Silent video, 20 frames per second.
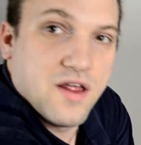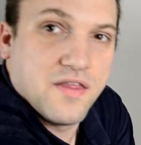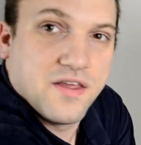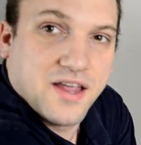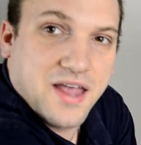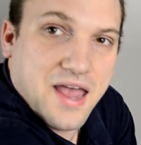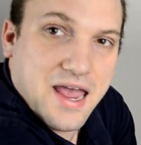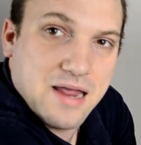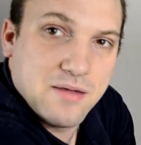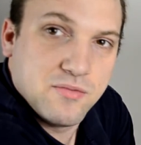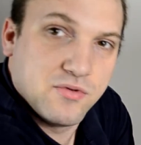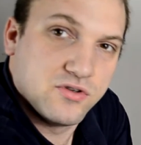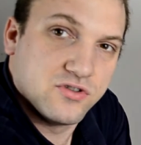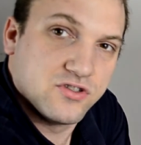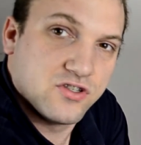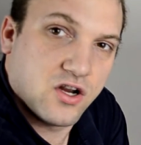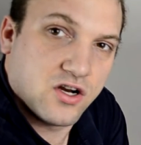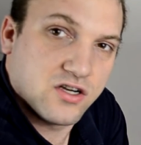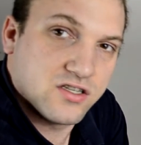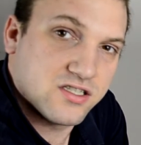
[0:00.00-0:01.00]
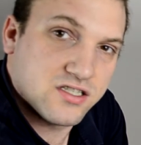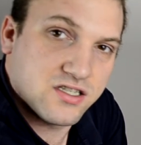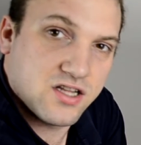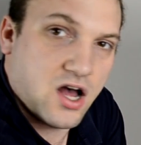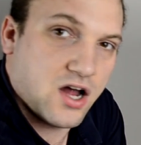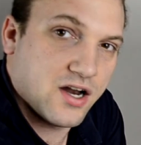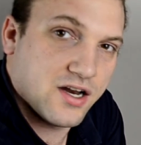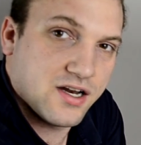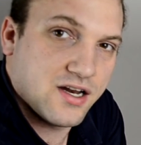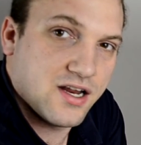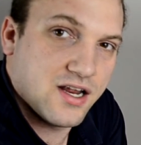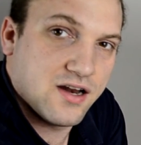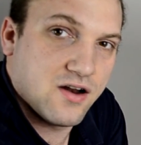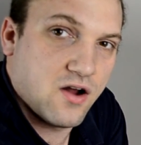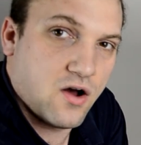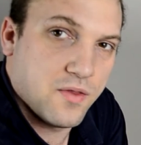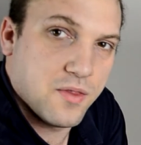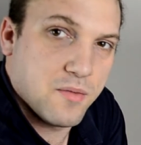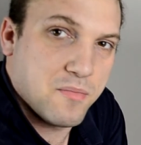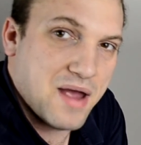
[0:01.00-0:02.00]
the cables are slotted in
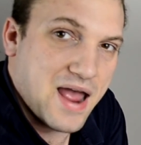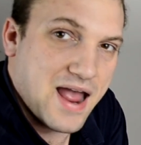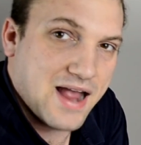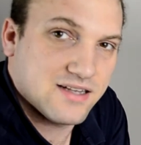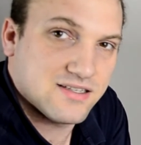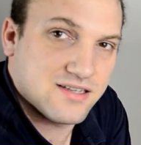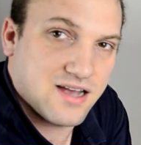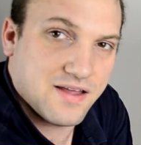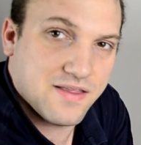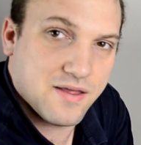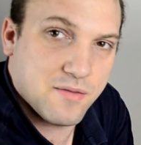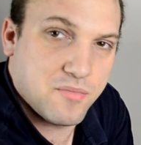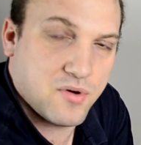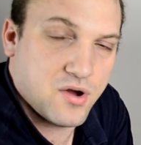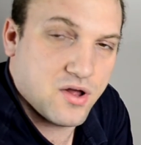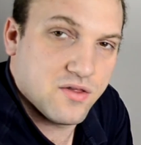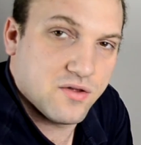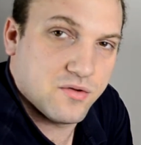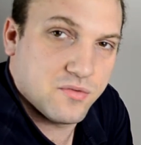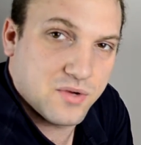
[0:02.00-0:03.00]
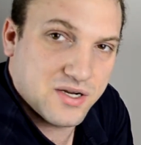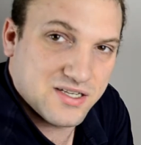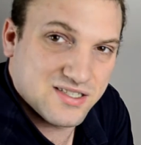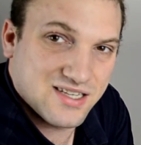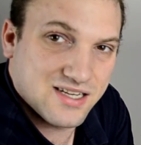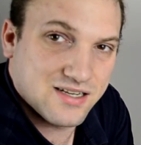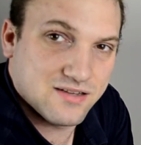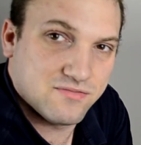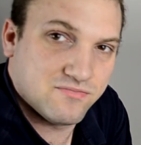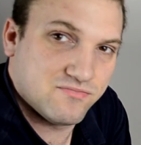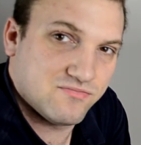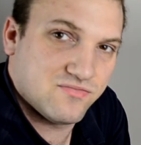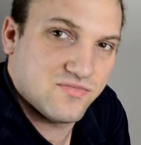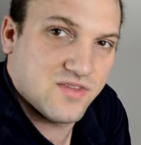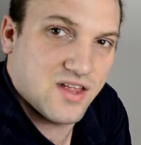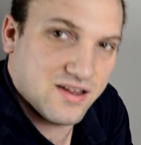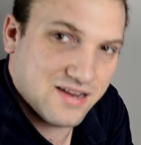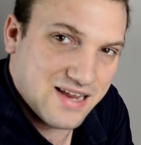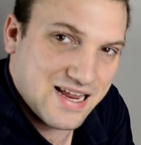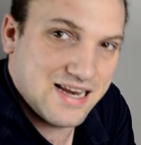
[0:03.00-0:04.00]
on the back side. Although I said it
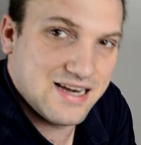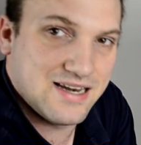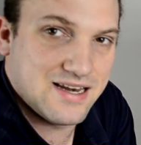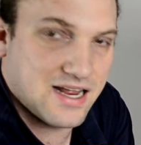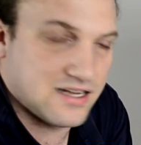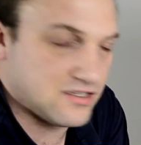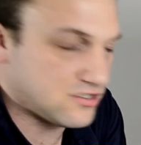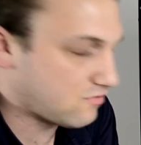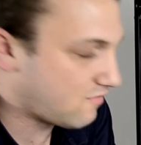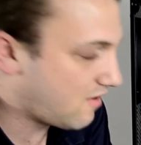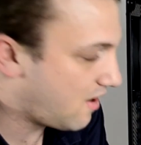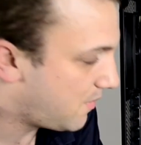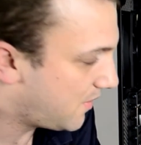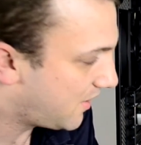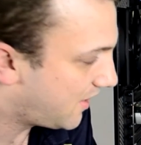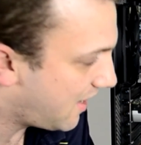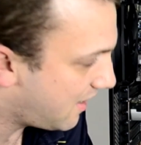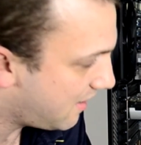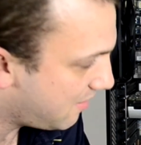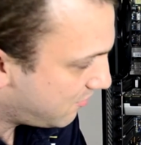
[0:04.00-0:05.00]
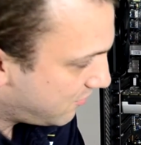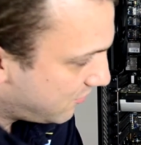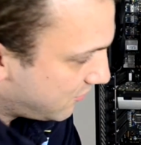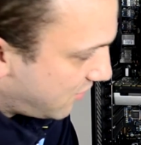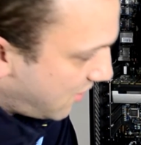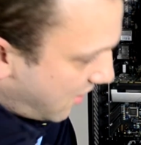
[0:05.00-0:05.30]
indents around the cables,